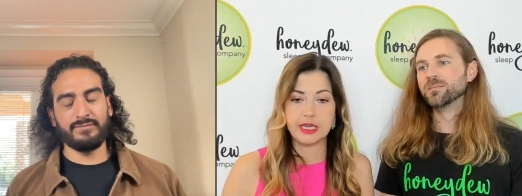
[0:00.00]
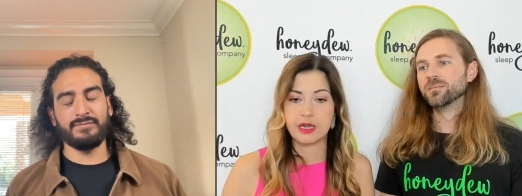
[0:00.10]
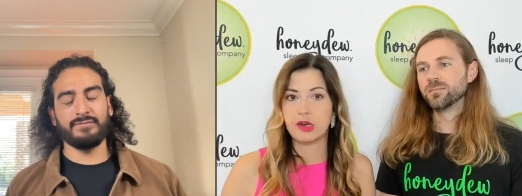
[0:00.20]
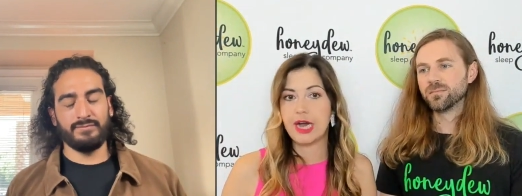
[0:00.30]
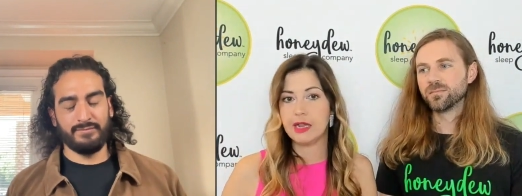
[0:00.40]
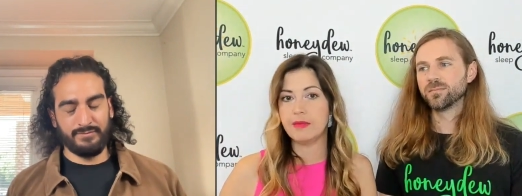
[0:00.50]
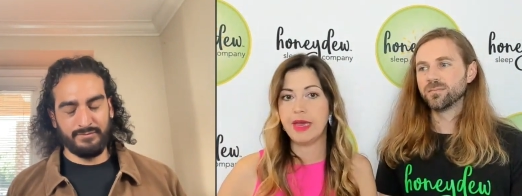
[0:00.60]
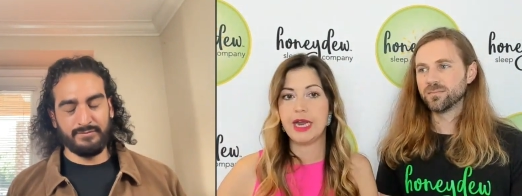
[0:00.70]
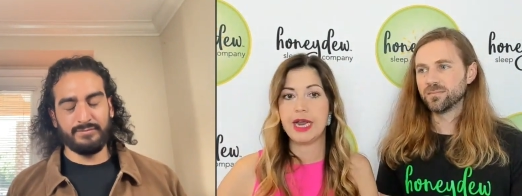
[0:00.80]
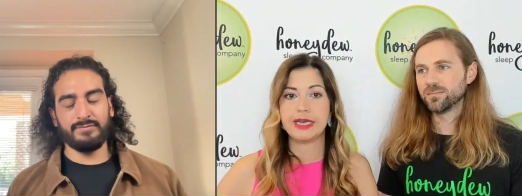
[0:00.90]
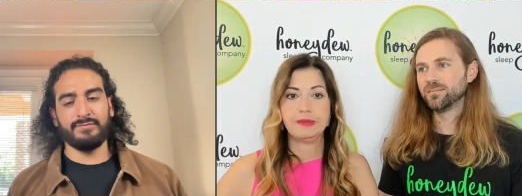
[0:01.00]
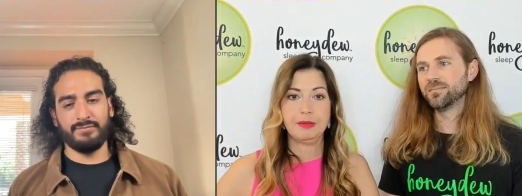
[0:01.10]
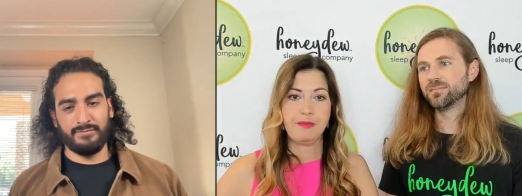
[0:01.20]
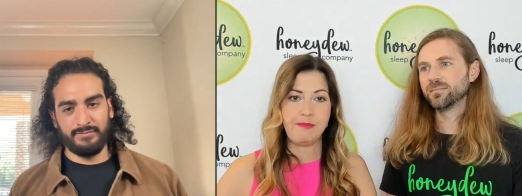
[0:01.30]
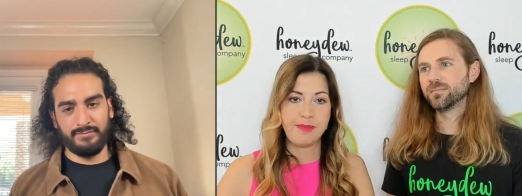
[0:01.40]
Speaker 1: single element has
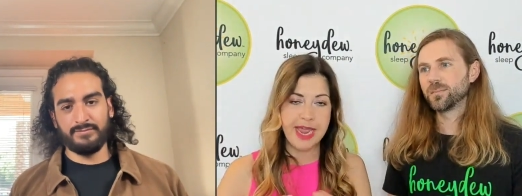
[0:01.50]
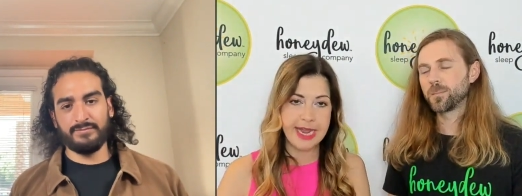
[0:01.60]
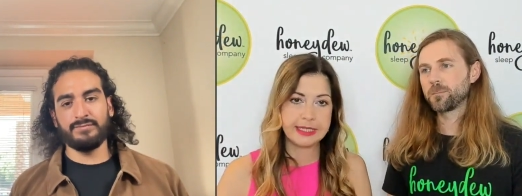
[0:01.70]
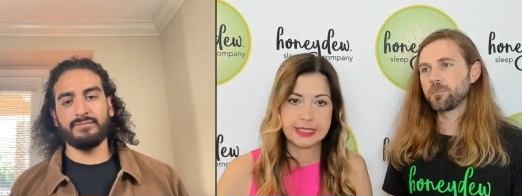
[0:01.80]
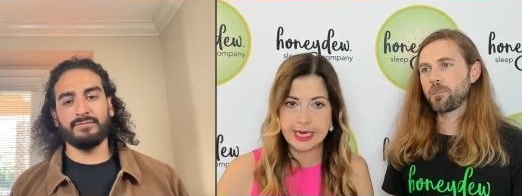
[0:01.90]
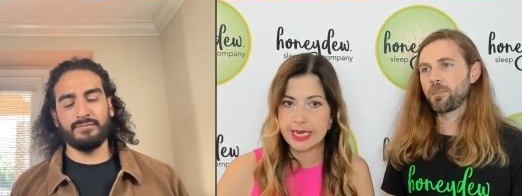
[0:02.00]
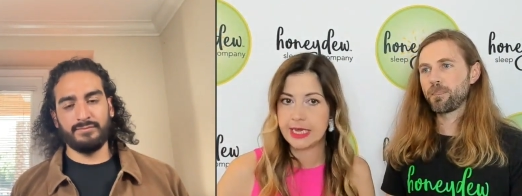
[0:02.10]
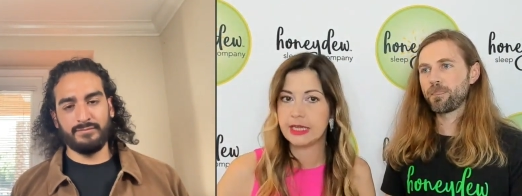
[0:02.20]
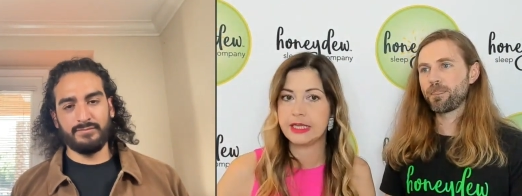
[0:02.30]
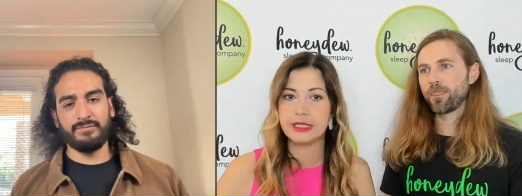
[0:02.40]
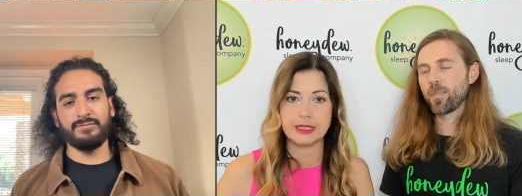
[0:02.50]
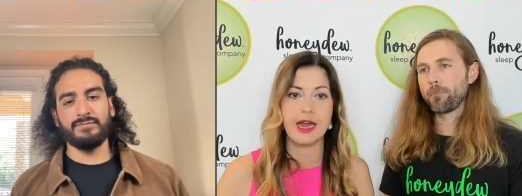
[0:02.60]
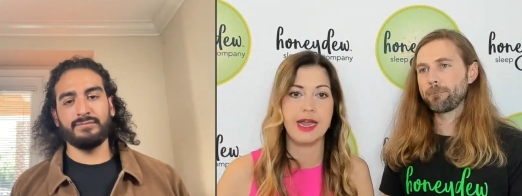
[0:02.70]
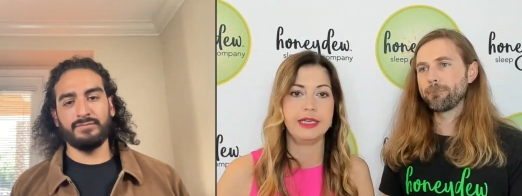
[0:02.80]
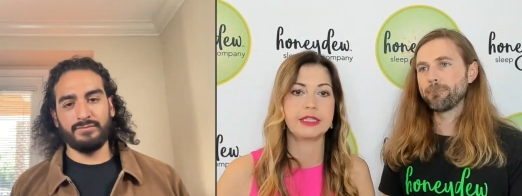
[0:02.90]
been painstakingly
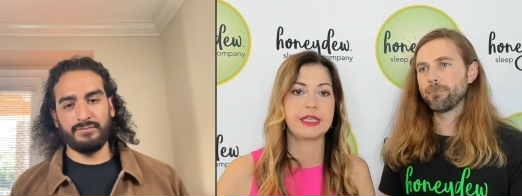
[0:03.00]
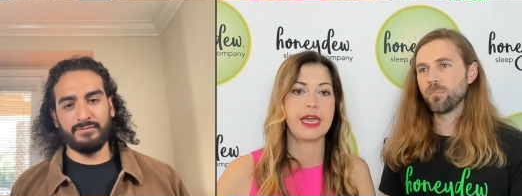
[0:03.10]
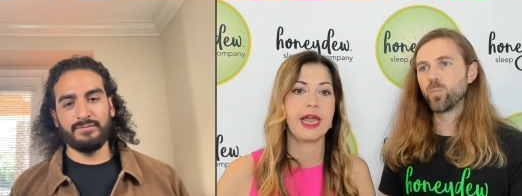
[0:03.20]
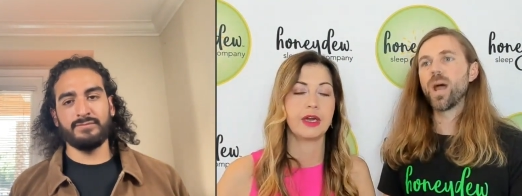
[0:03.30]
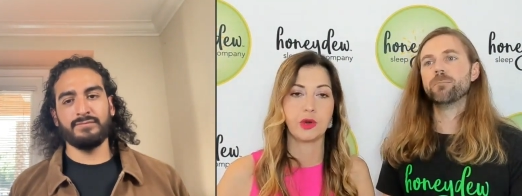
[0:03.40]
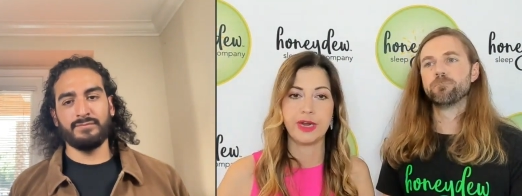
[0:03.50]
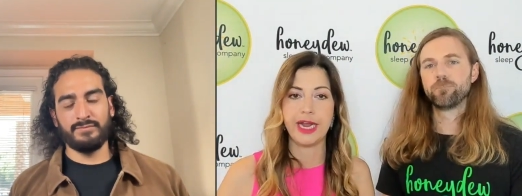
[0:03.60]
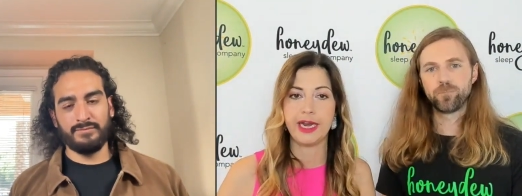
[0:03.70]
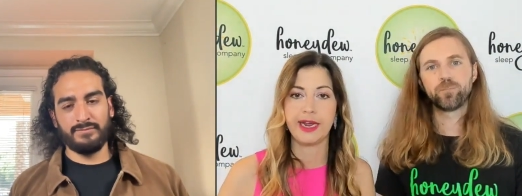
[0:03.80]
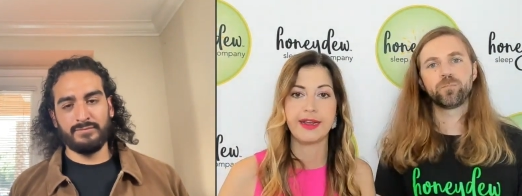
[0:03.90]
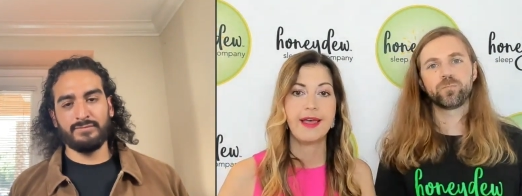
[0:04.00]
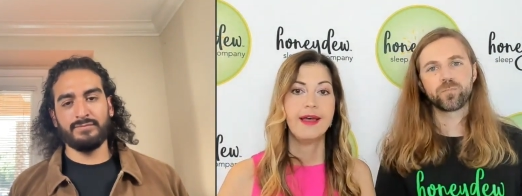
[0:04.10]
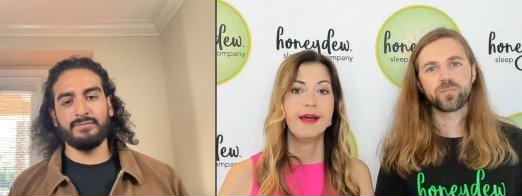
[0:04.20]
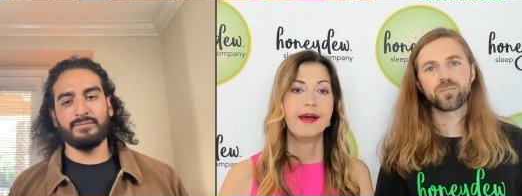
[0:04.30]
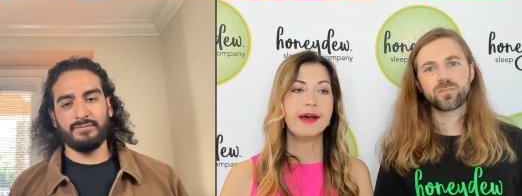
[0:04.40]
designed and right. created
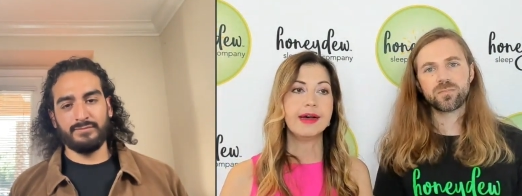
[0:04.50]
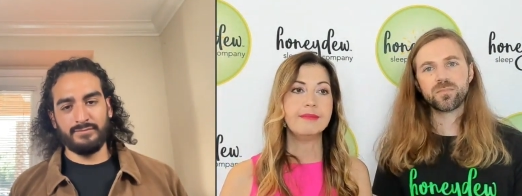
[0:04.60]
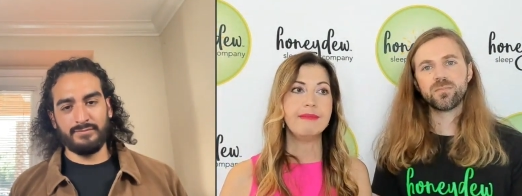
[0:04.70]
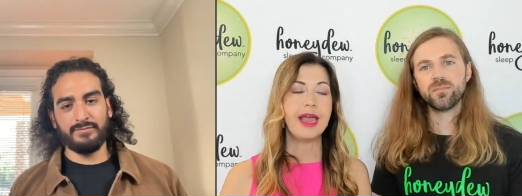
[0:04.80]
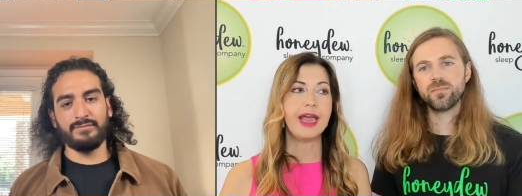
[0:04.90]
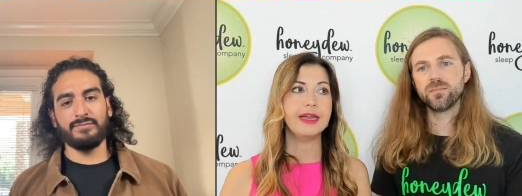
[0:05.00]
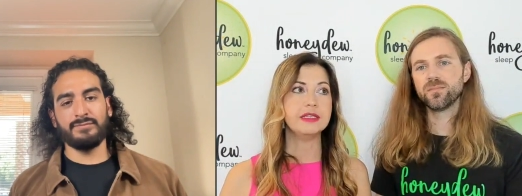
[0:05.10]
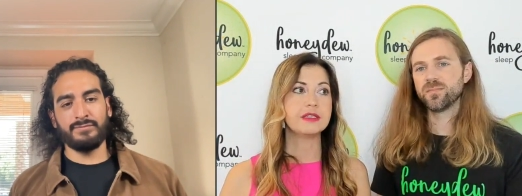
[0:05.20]
um, and